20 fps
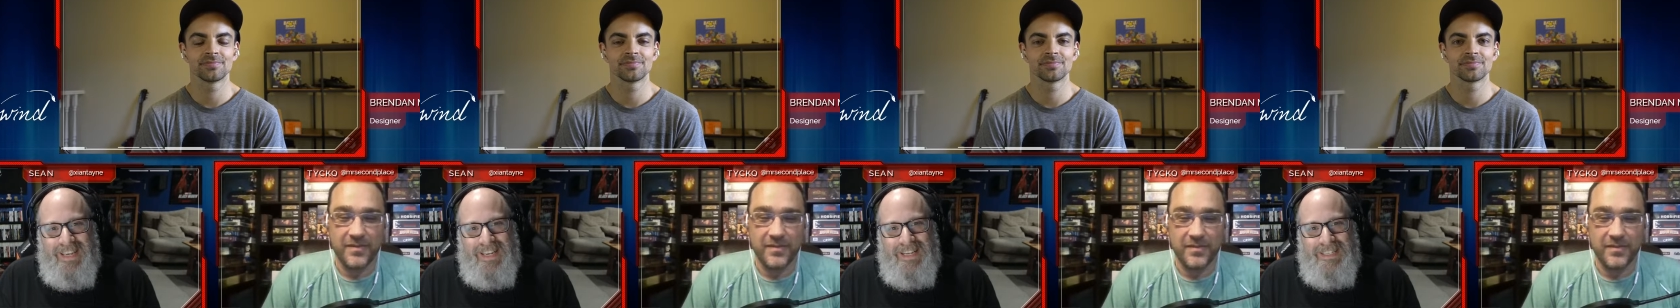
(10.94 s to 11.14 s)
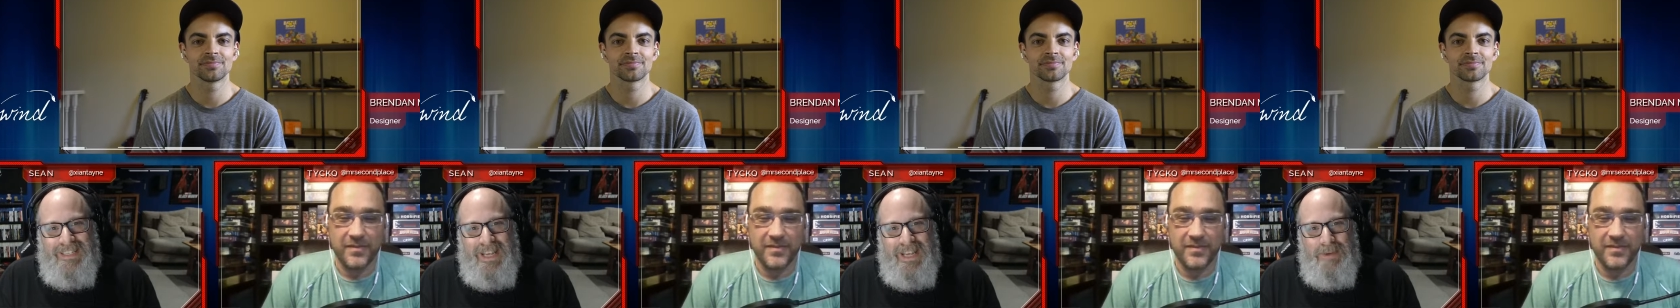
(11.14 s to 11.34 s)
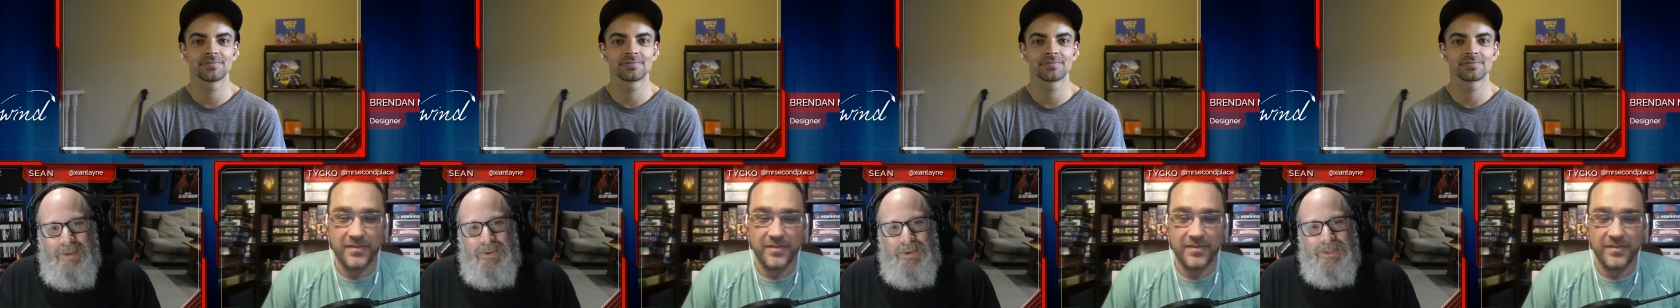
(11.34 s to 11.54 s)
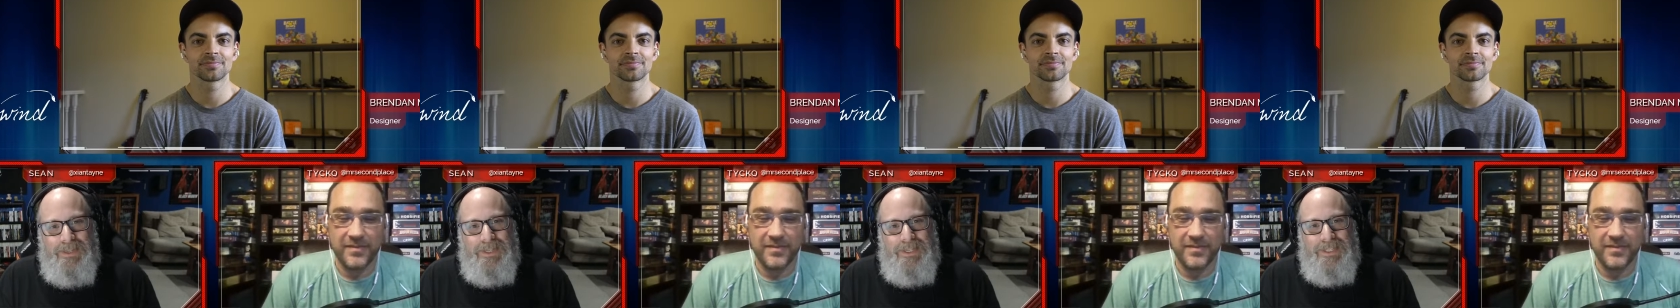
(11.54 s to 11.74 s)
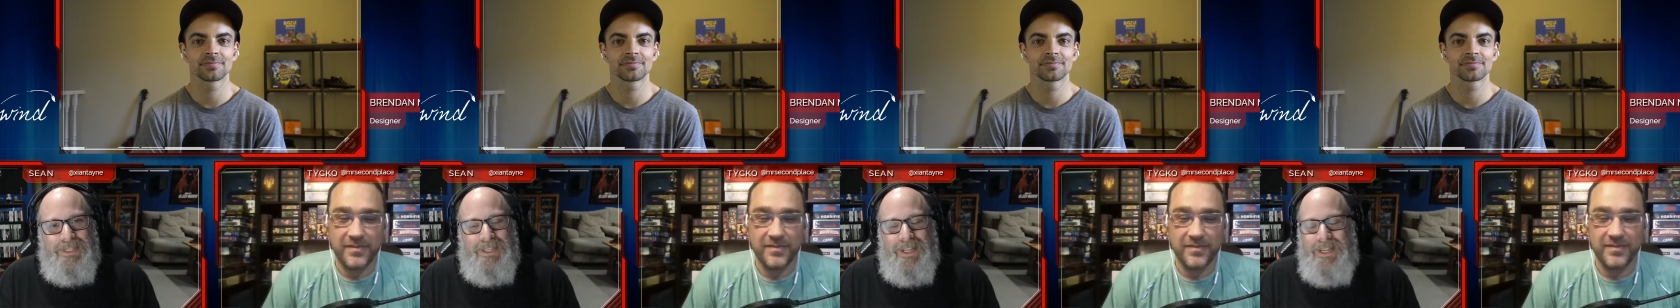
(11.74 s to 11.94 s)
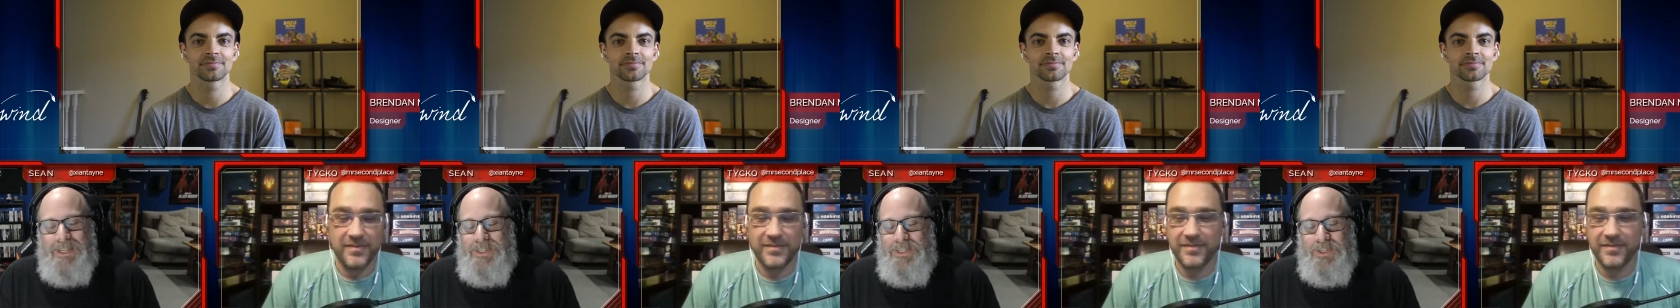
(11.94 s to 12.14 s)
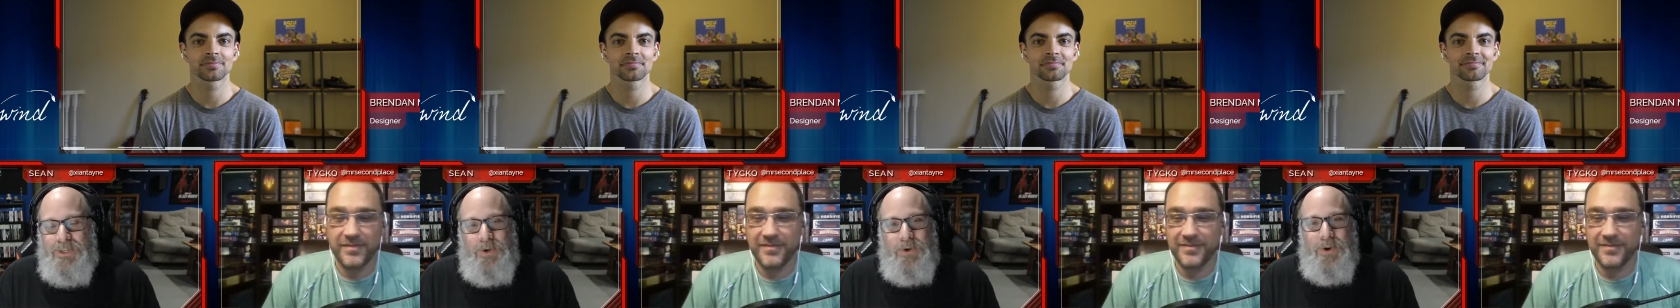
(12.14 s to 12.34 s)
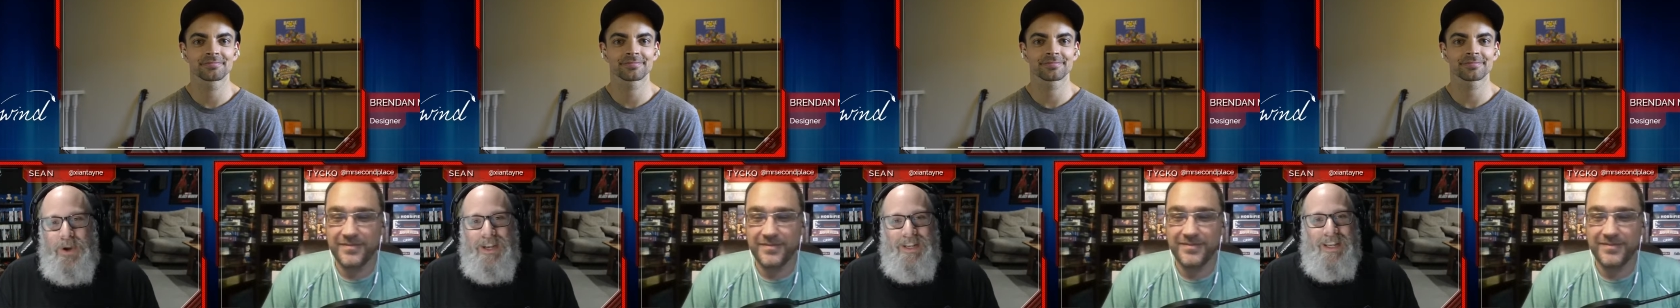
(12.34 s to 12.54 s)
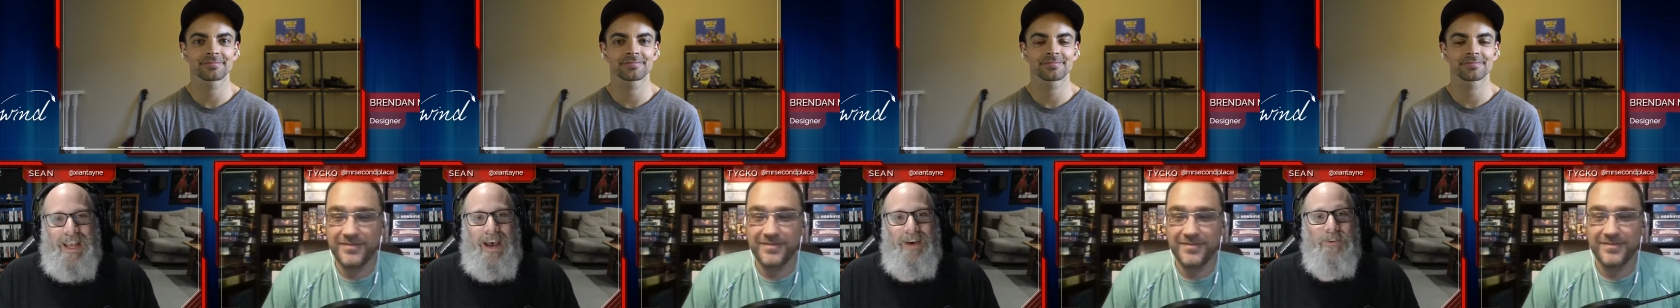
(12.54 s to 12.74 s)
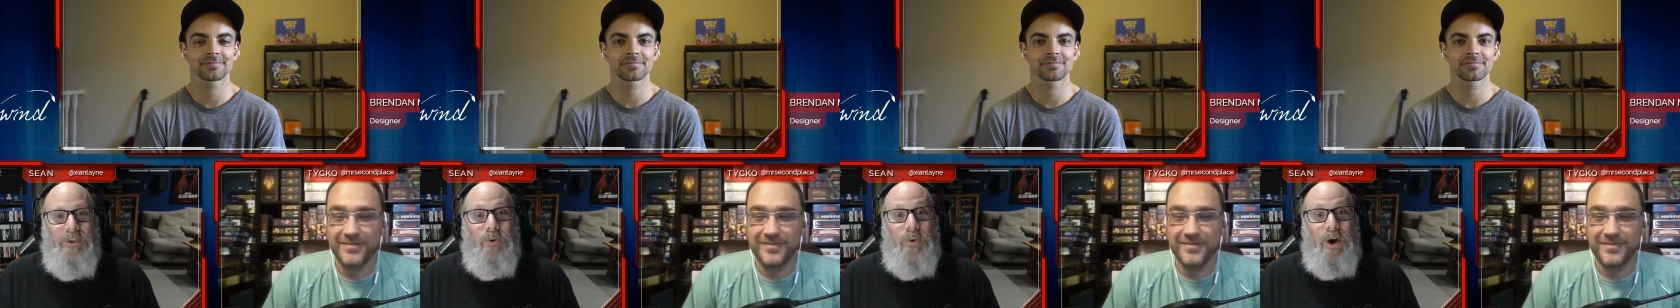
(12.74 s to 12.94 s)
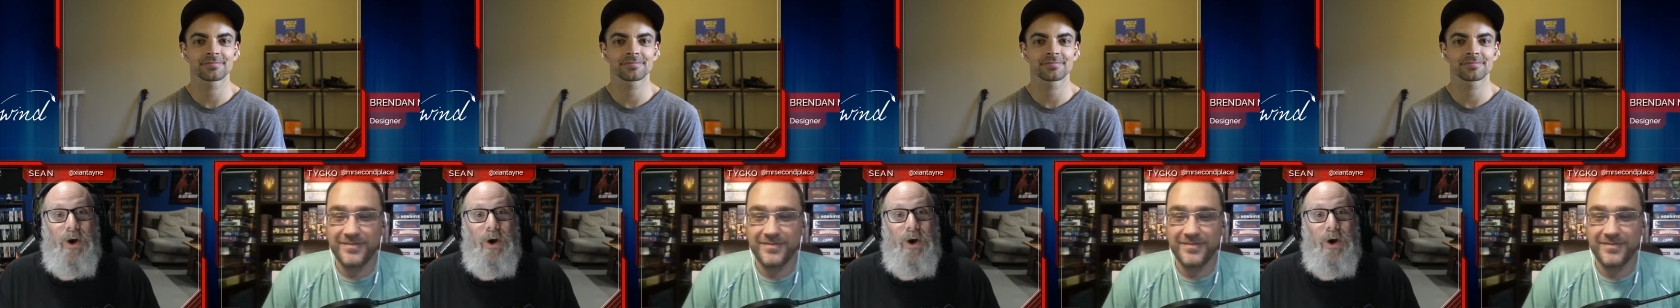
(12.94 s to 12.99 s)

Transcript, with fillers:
Speaker 1: Tables. It's it's so great to have you on